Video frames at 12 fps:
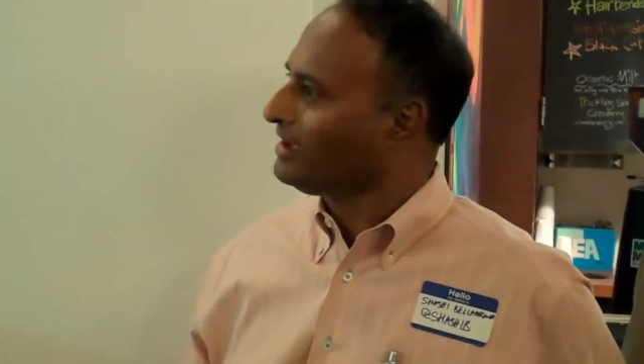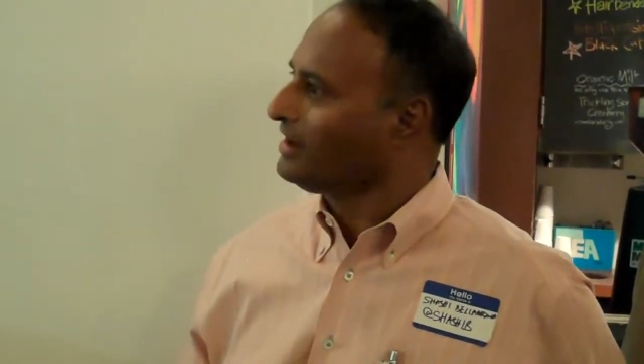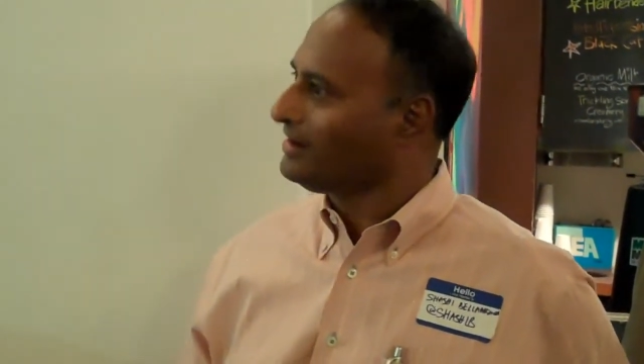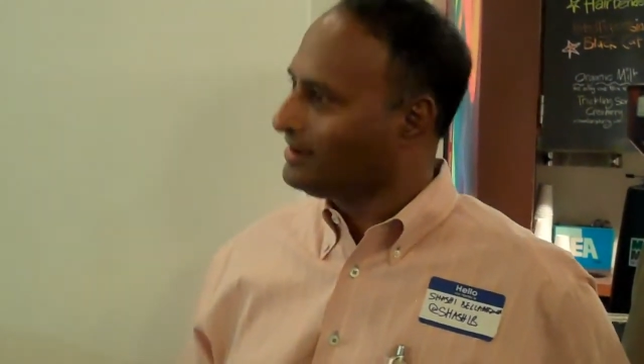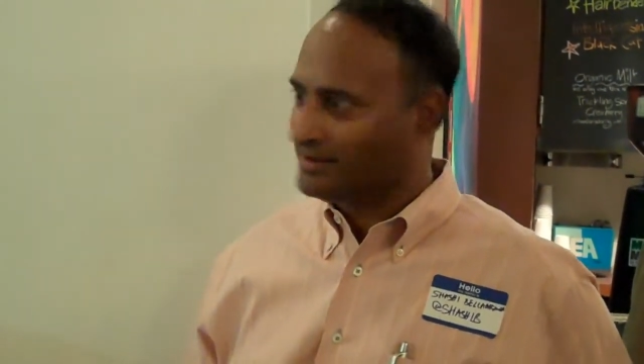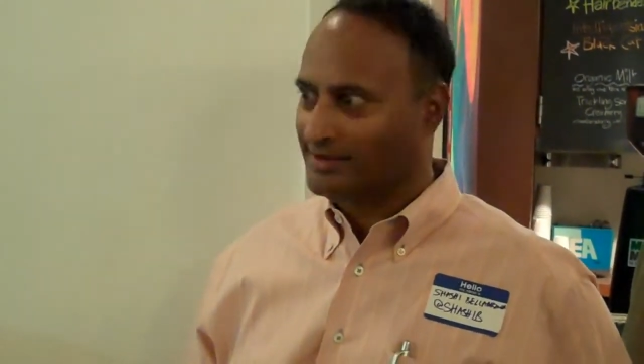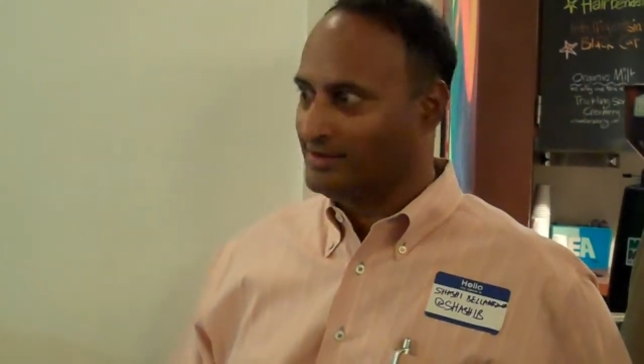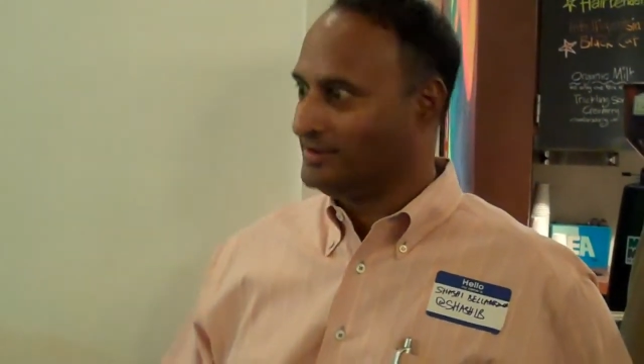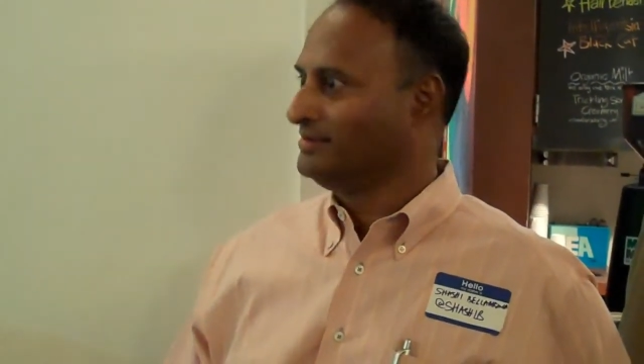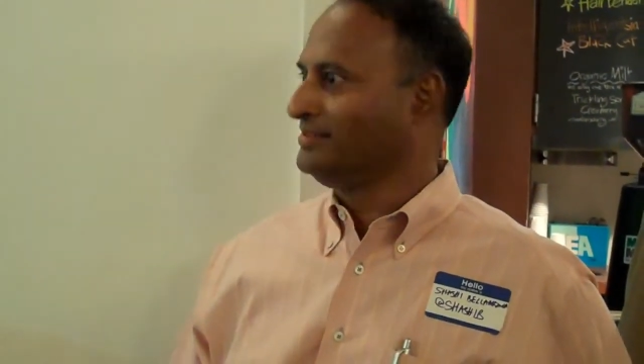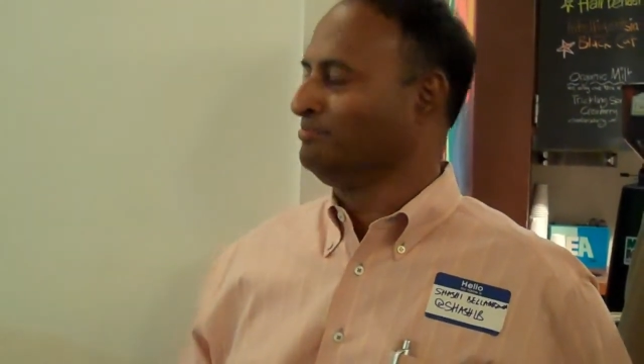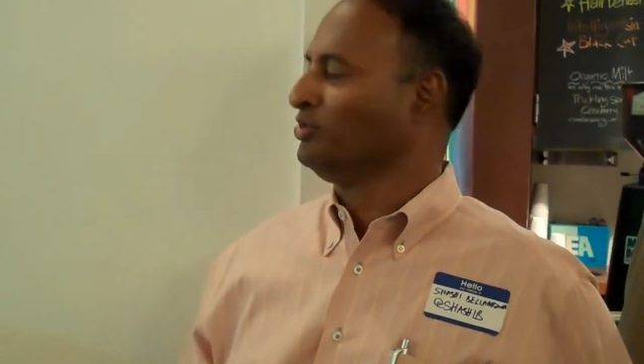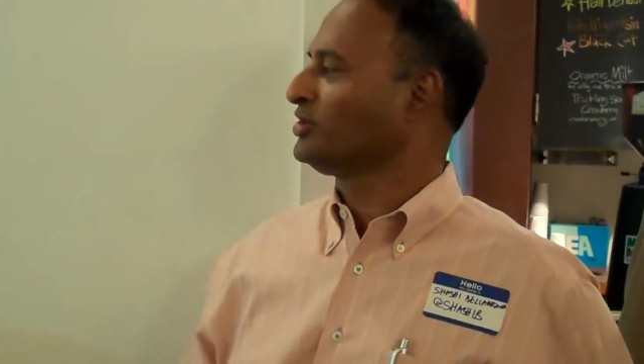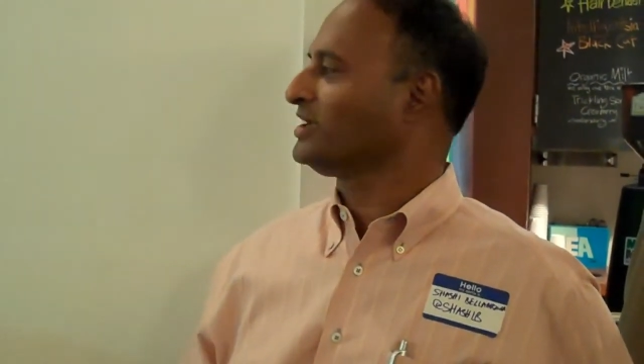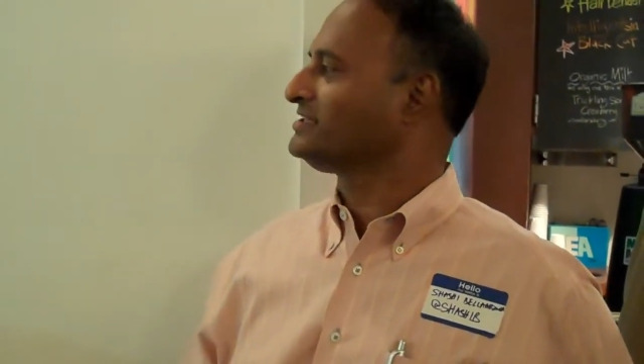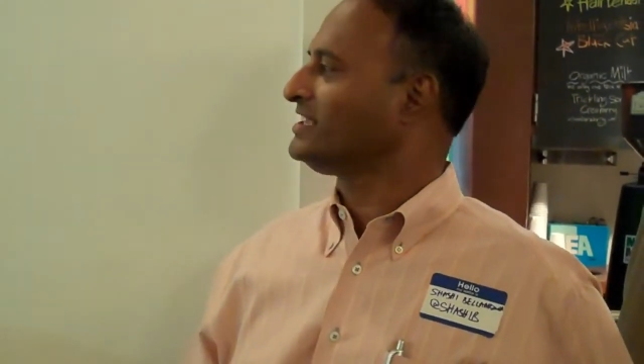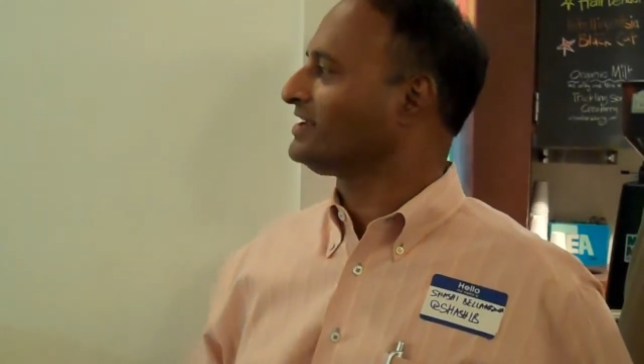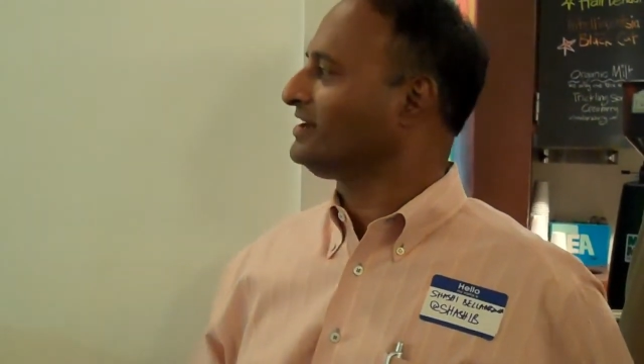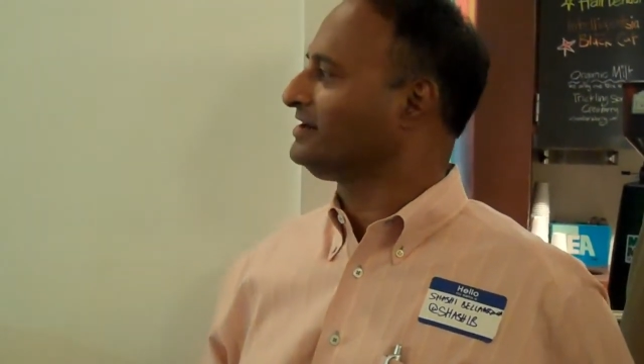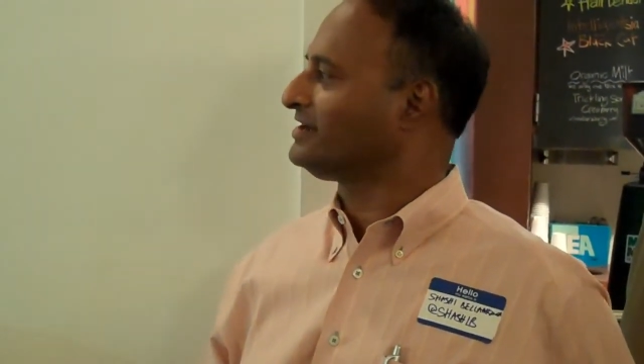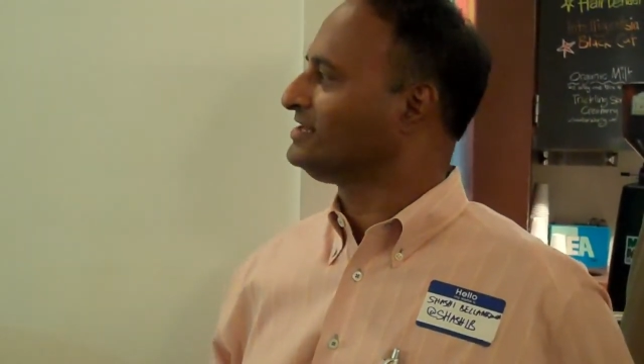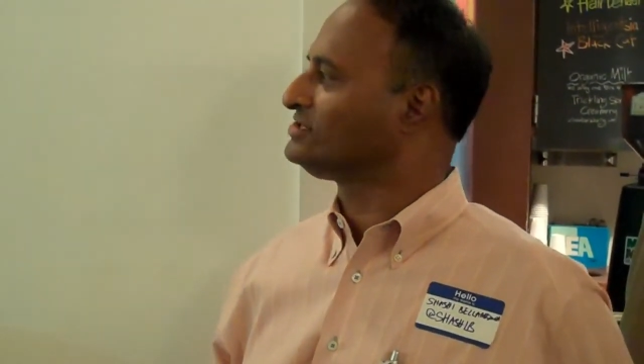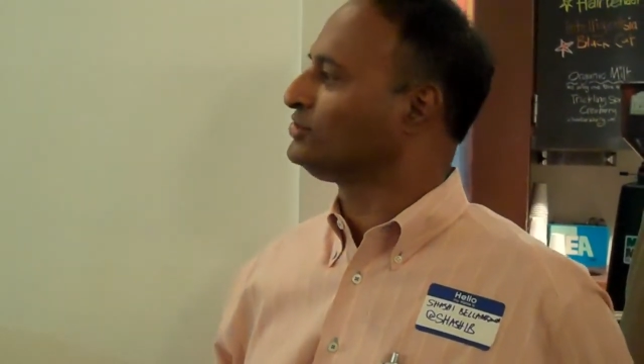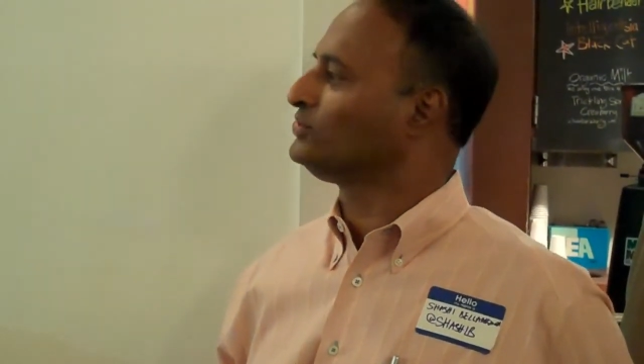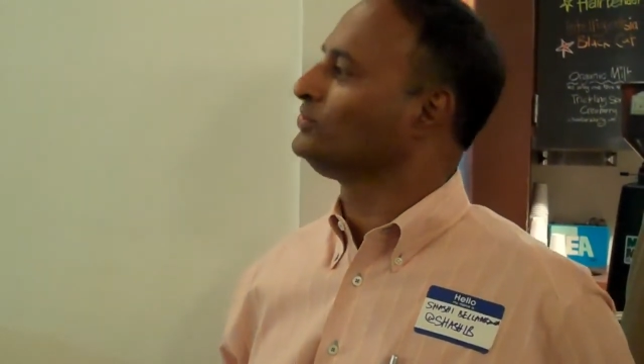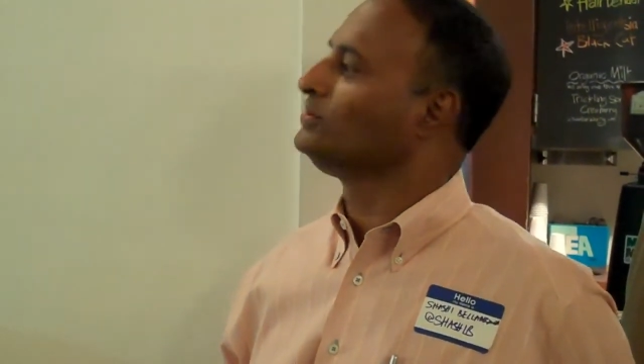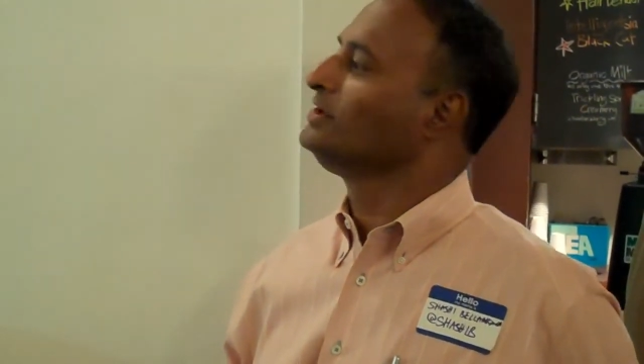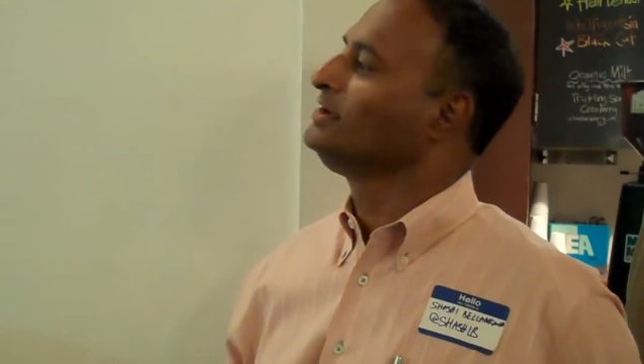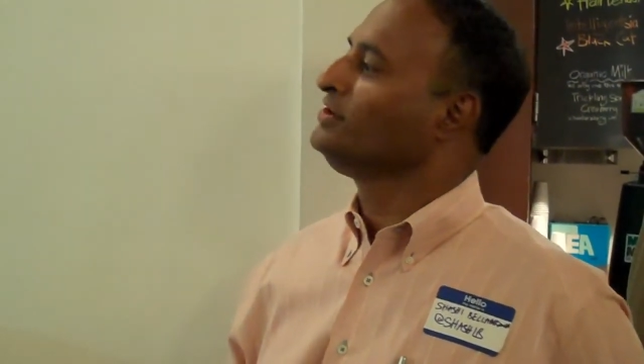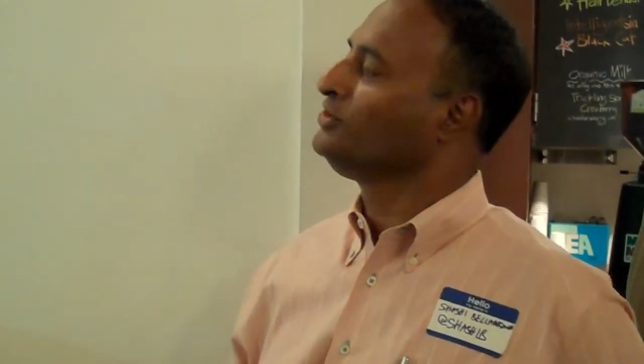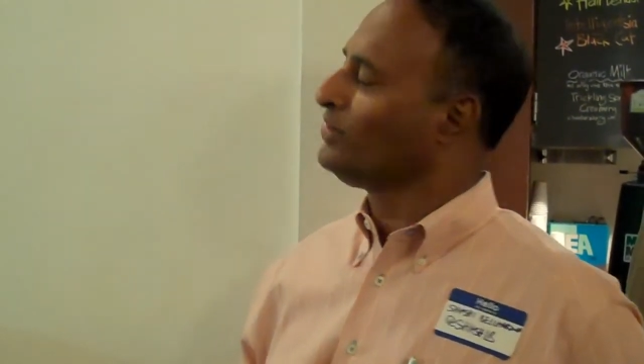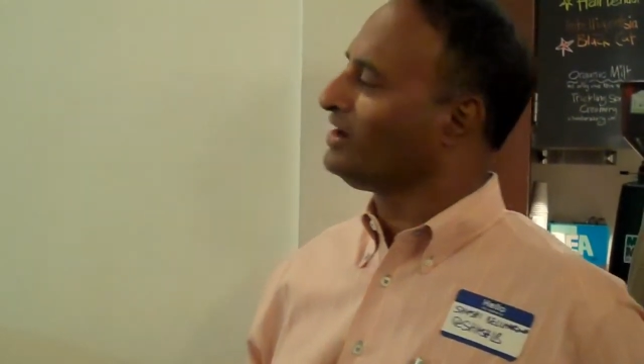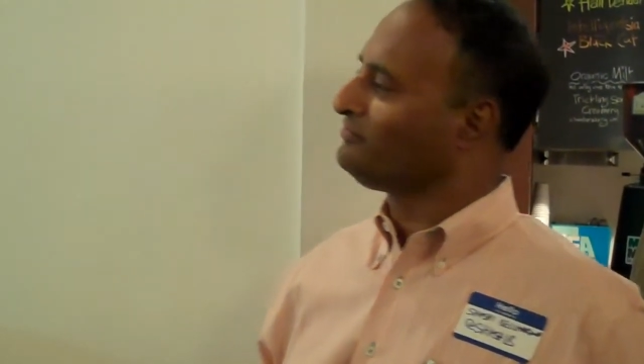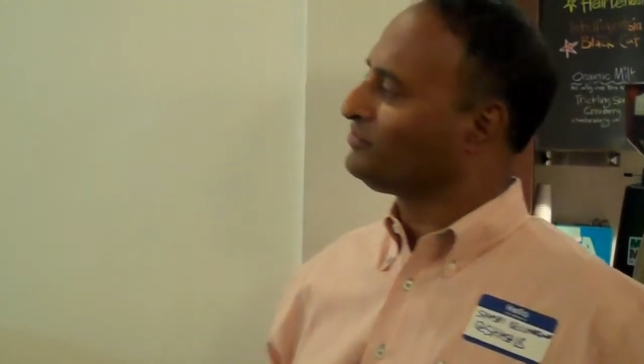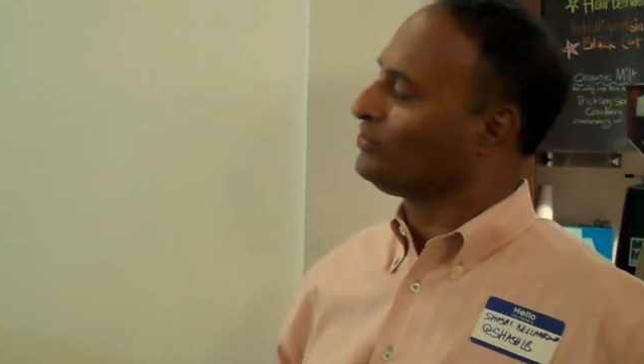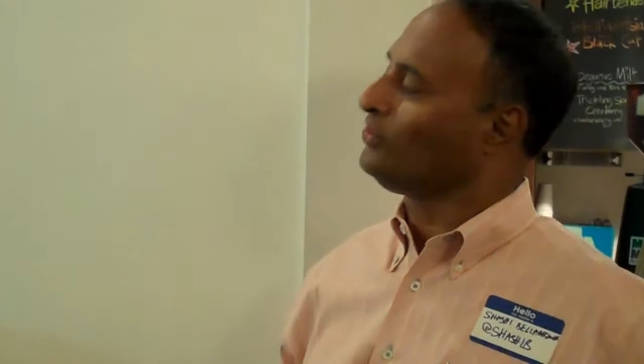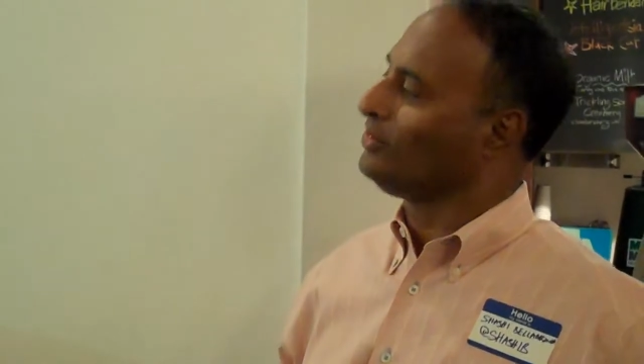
And the book exactly tells you, you have to